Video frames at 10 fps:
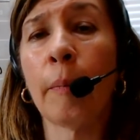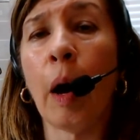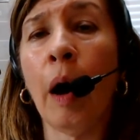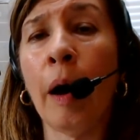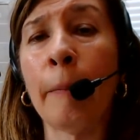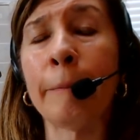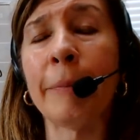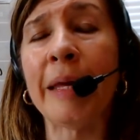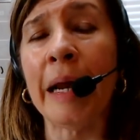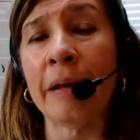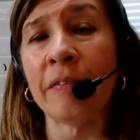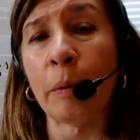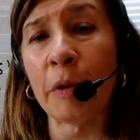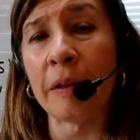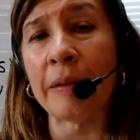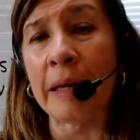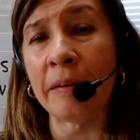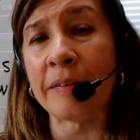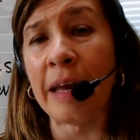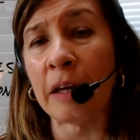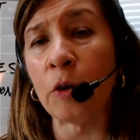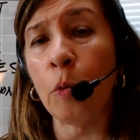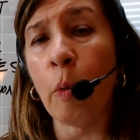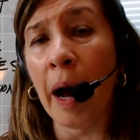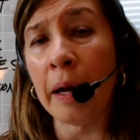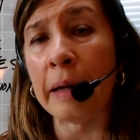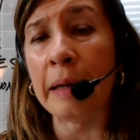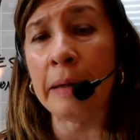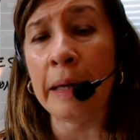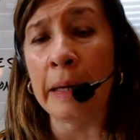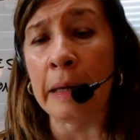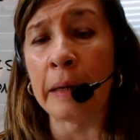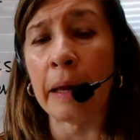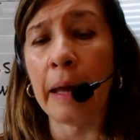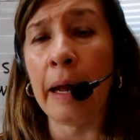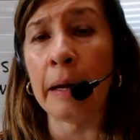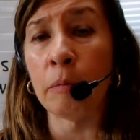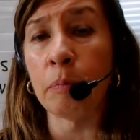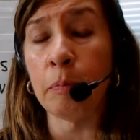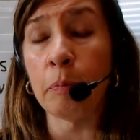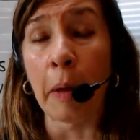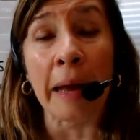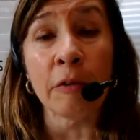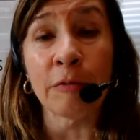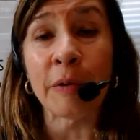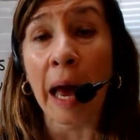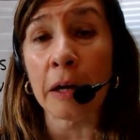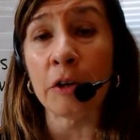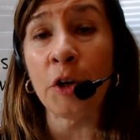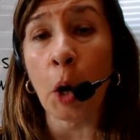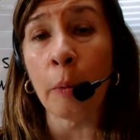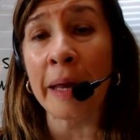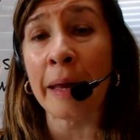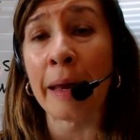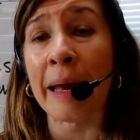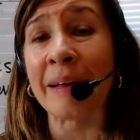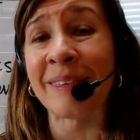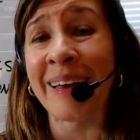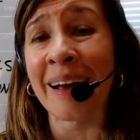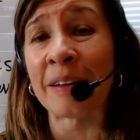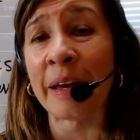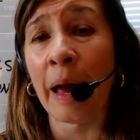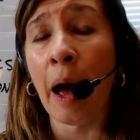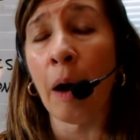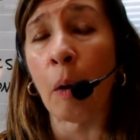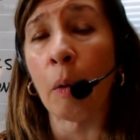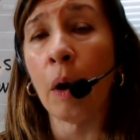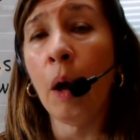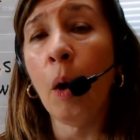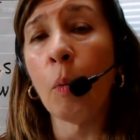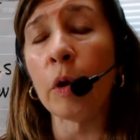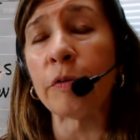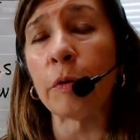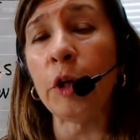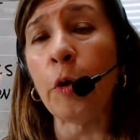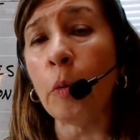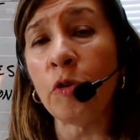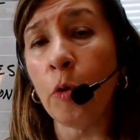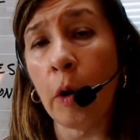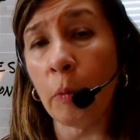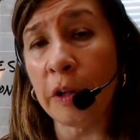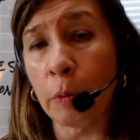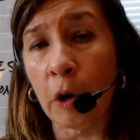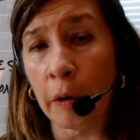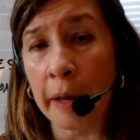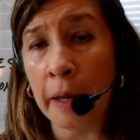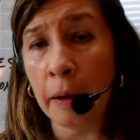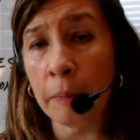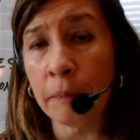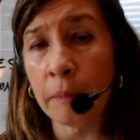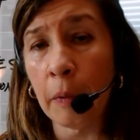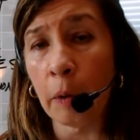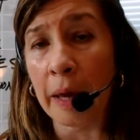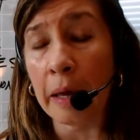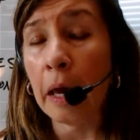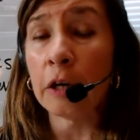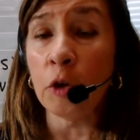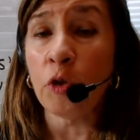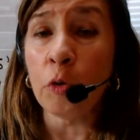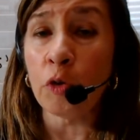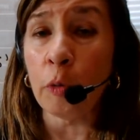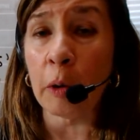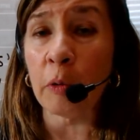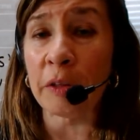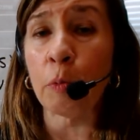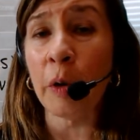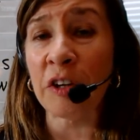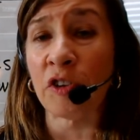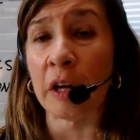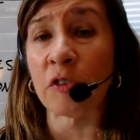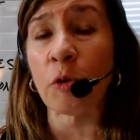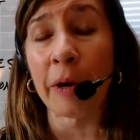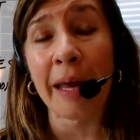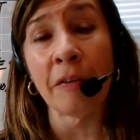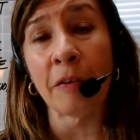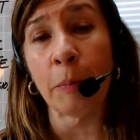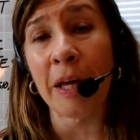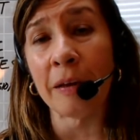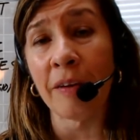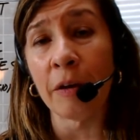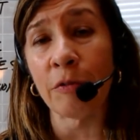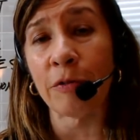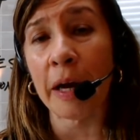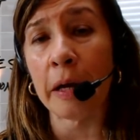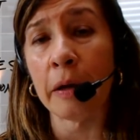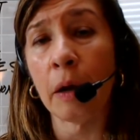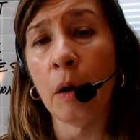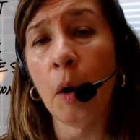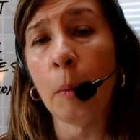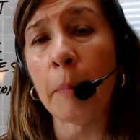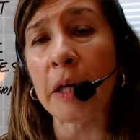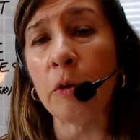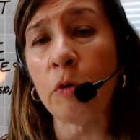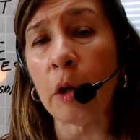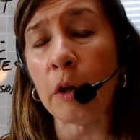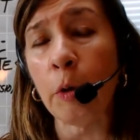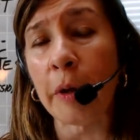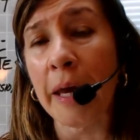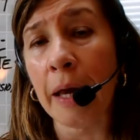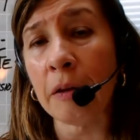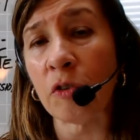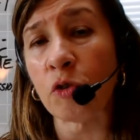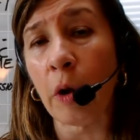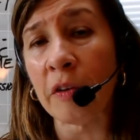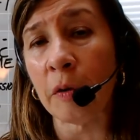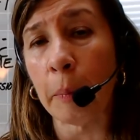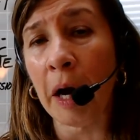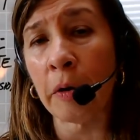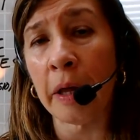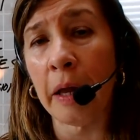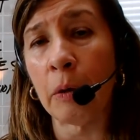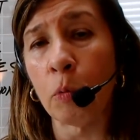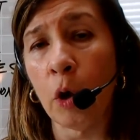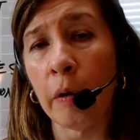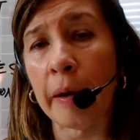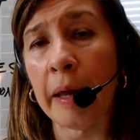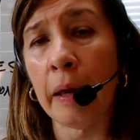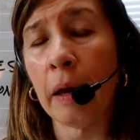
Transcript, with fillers: um, getting some of the things that you want and need, and kind of not knowing exactly how. Well, you don't do it with worry. Okay, you do do it with wishing, so it has to be identified, but you do, you can't stress about it and worry.